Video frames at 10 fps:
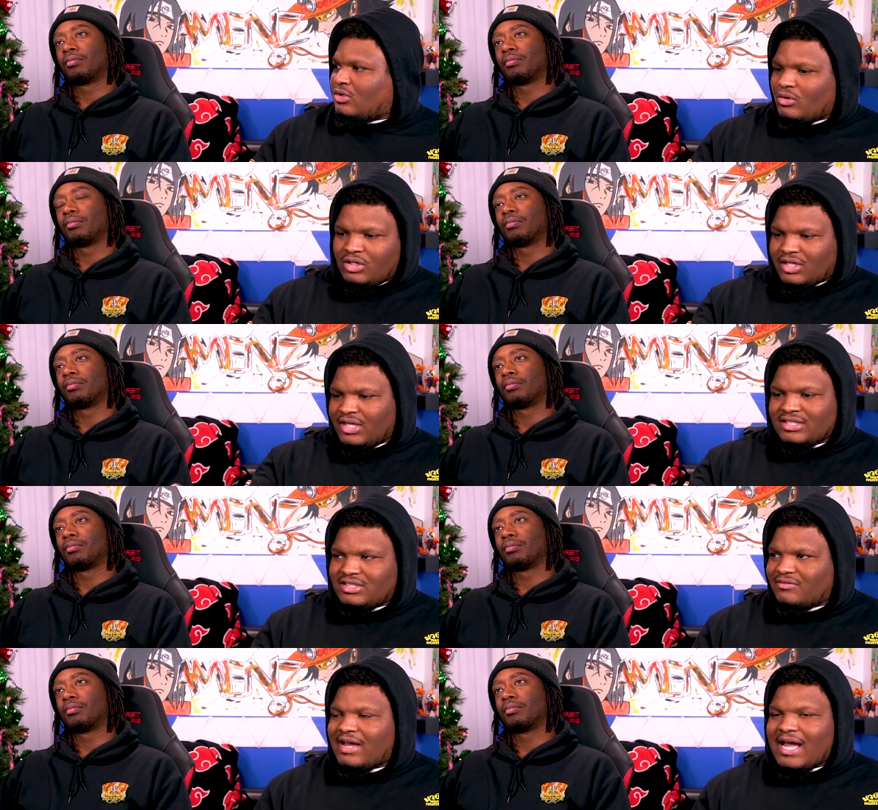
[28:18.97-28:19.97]
Speaker 1: looking at
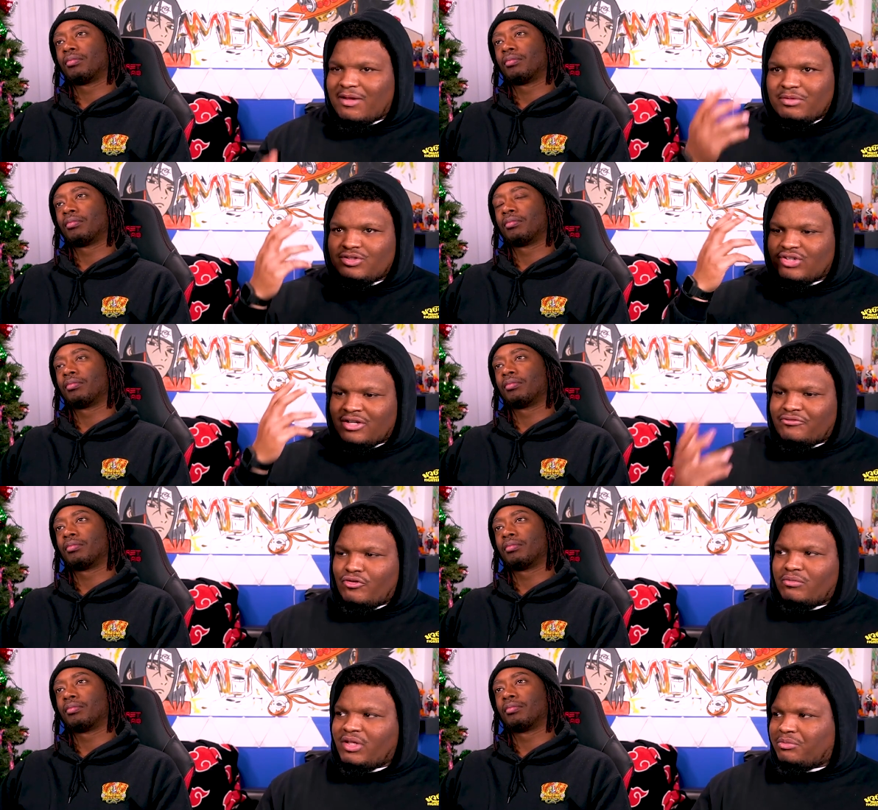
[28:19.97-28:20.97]
stuff. I'll be trying to
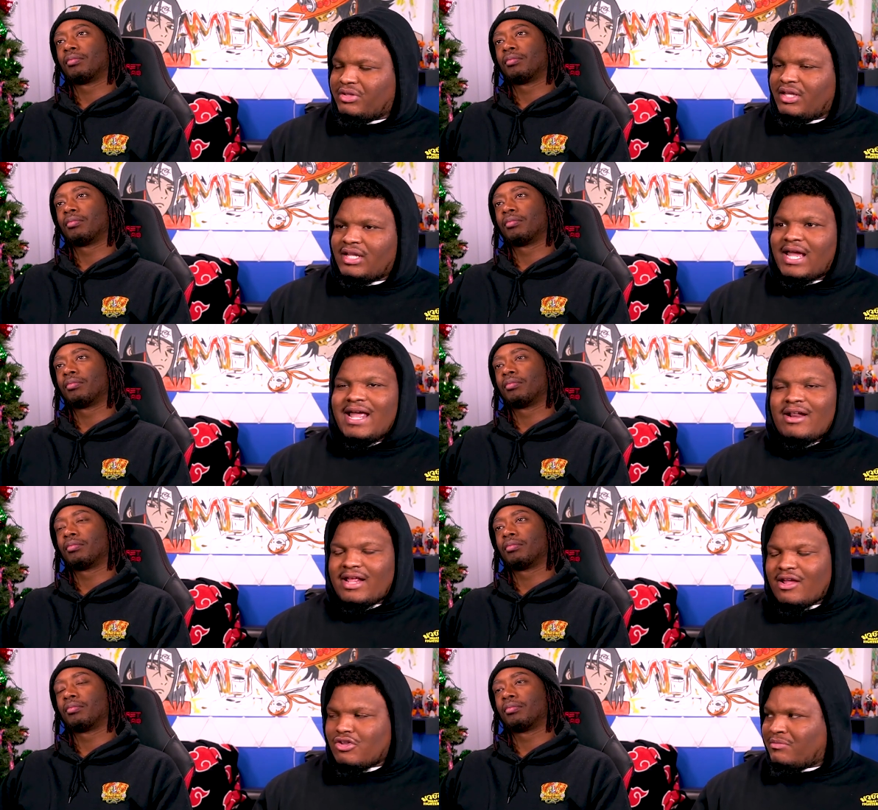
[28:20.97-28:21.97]
formulate a plan like how
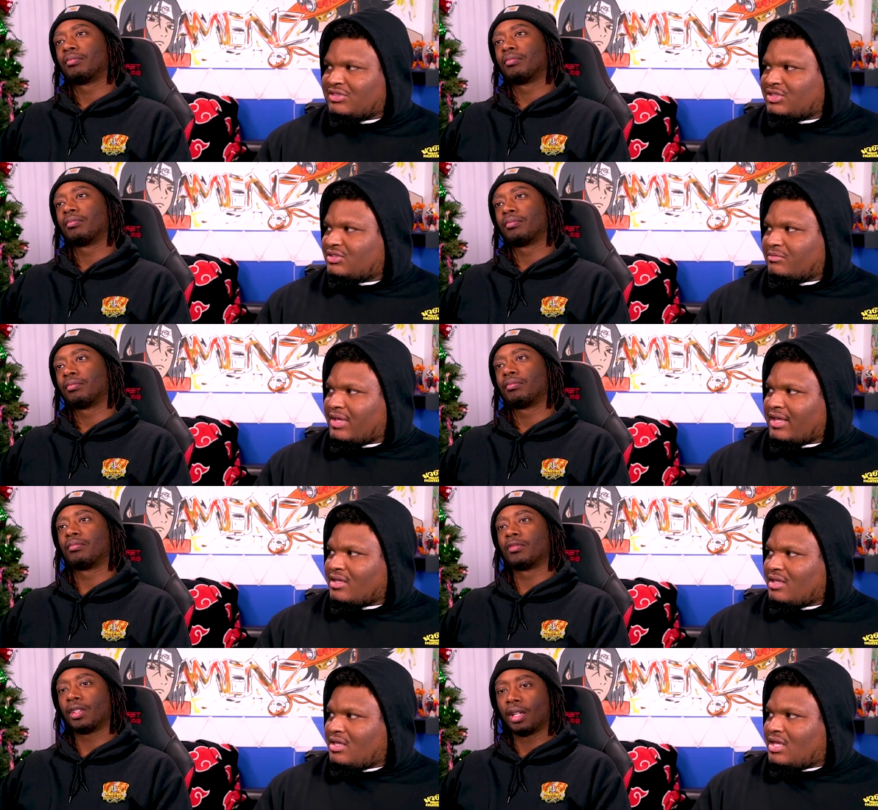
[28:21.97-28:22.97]
to get my sister back.
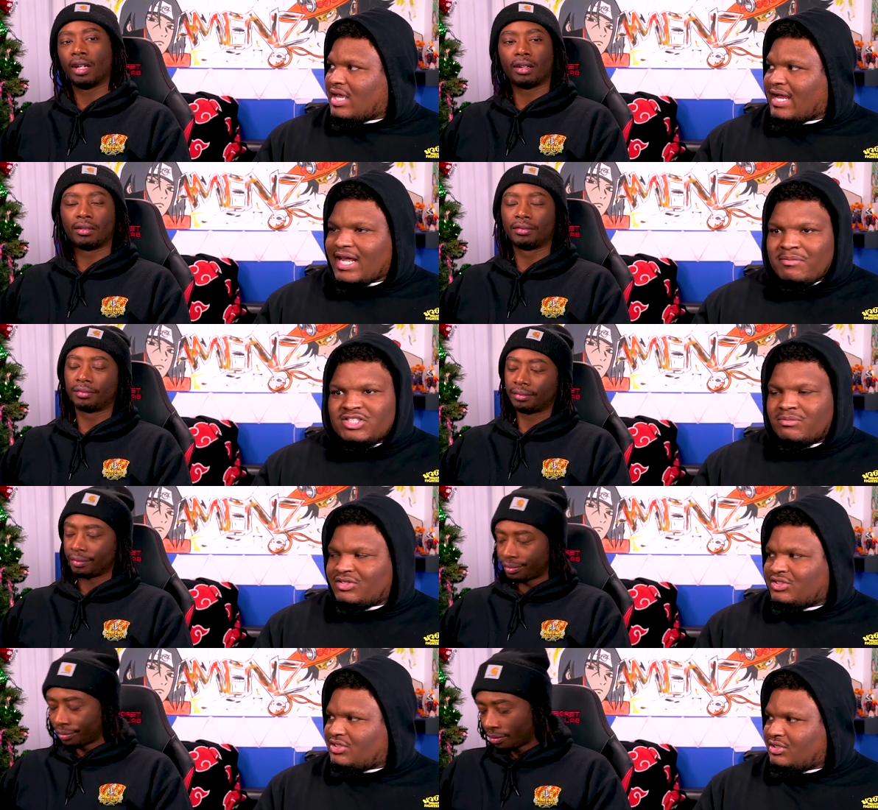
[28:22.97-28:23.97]
Yeah. I gotta make sure
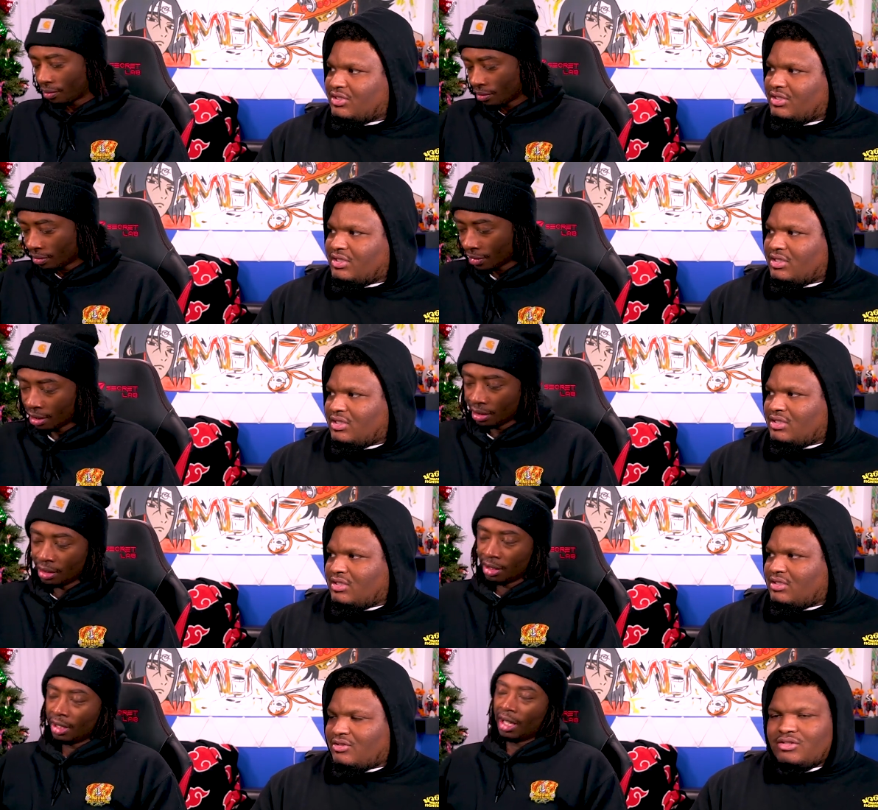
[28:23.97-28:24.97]
my sister good.
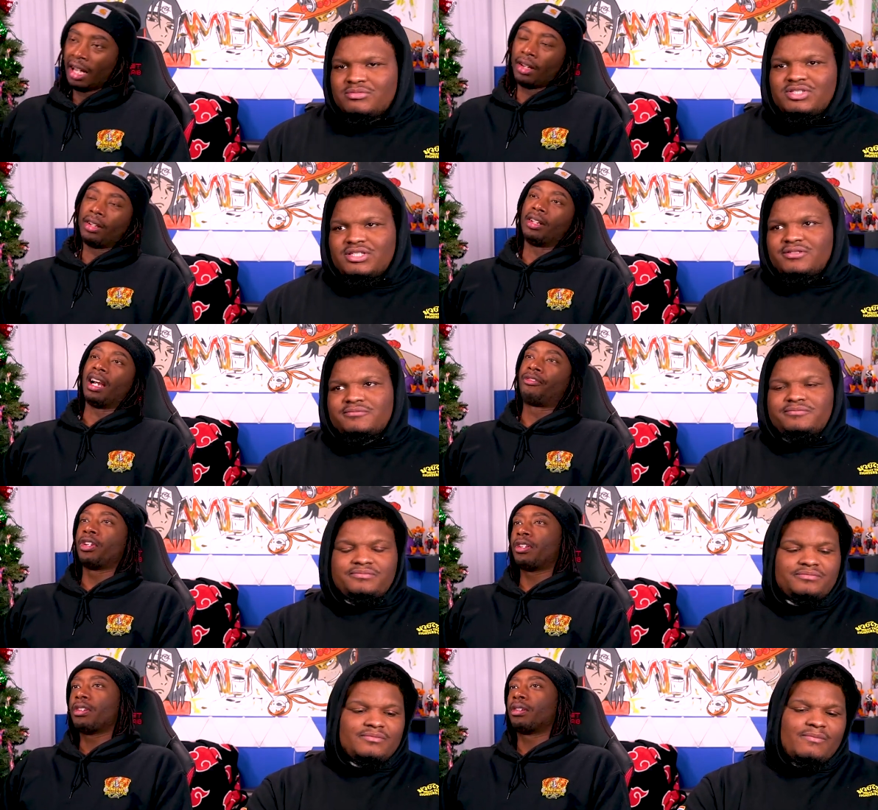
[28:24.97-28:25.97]
Speaker 2: You know what I'm saying? I
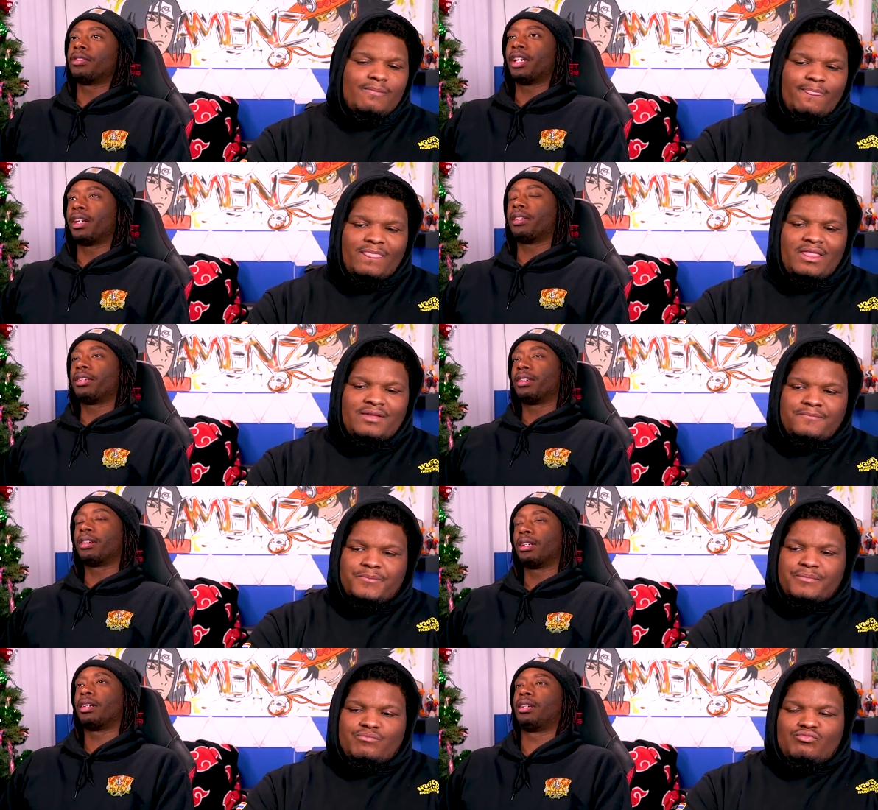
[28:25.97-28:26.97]
feel you on that.
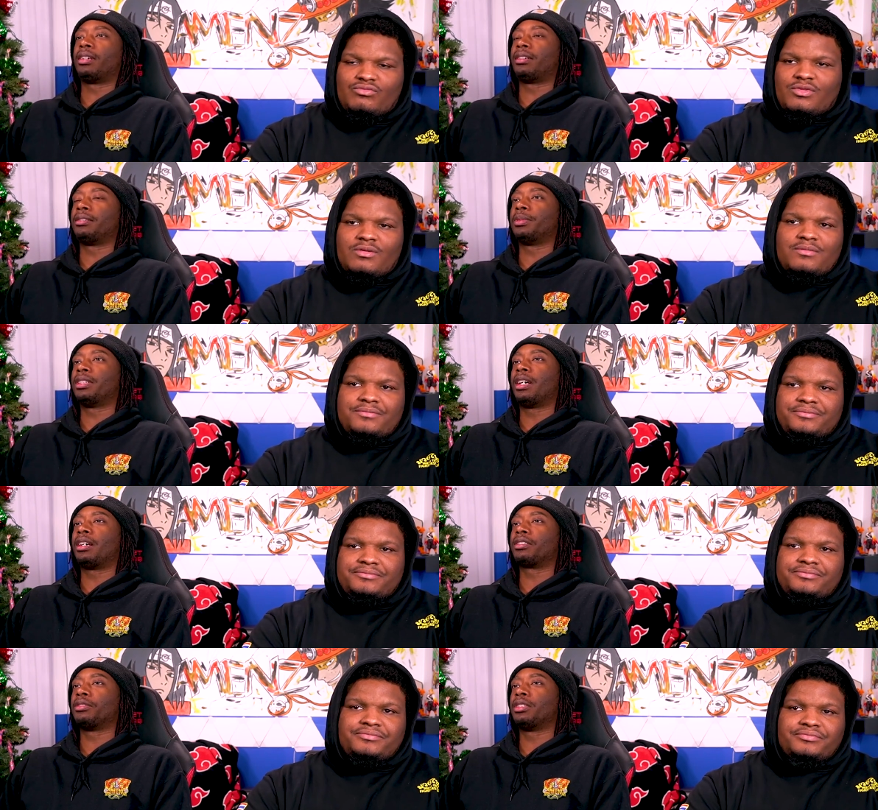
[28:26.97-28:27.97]
And
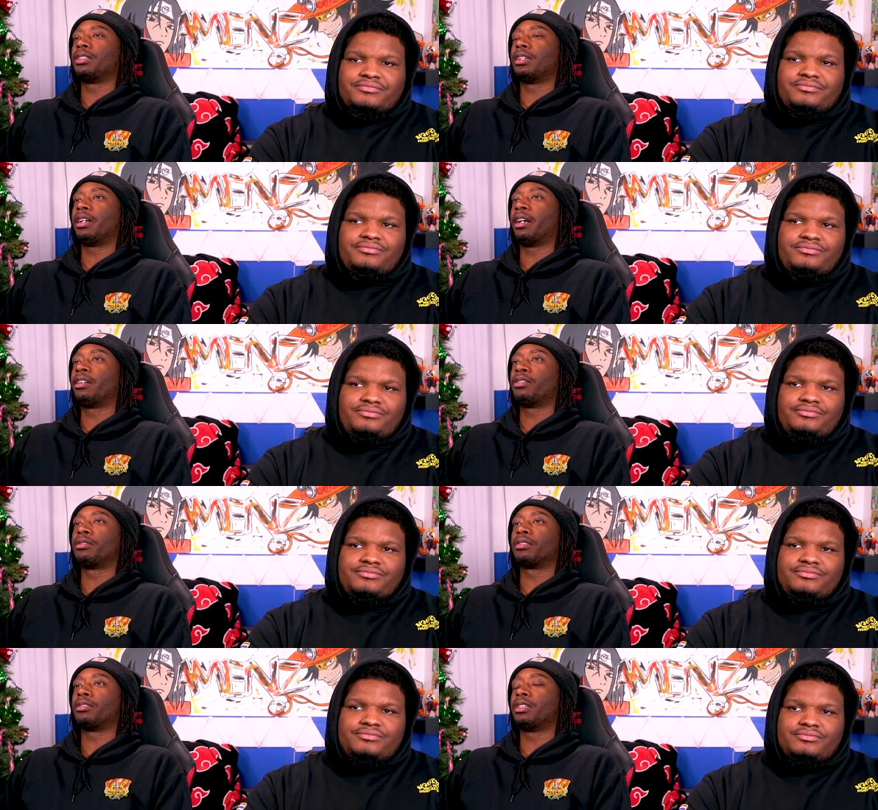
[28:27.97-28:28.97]
I agree. I
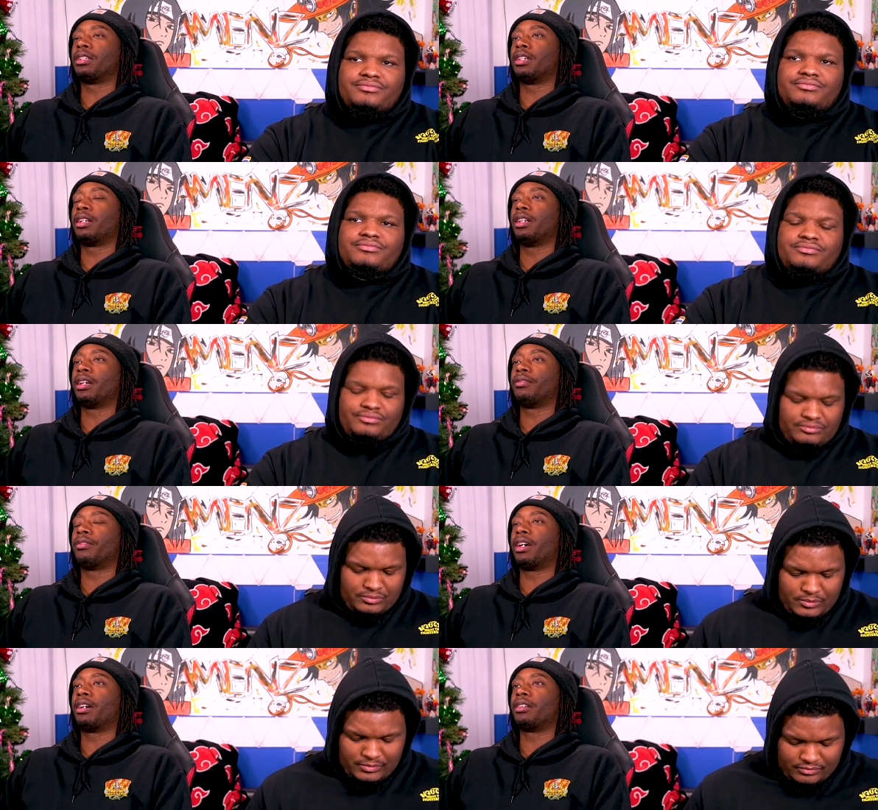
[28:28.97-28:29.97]
don't agree
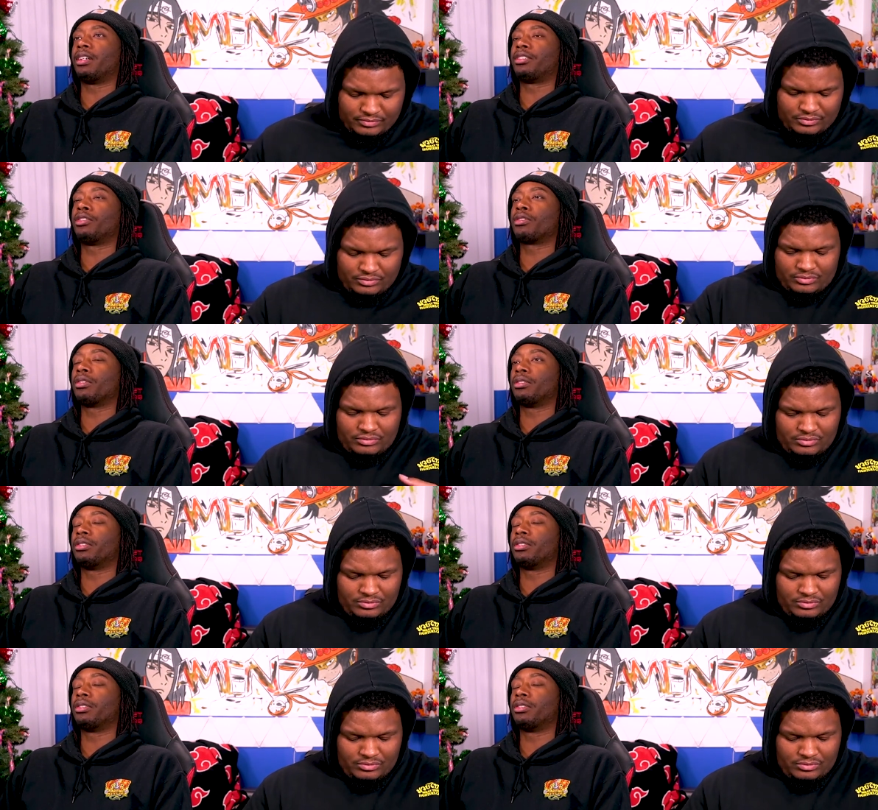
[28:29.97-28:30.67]
that that Silco's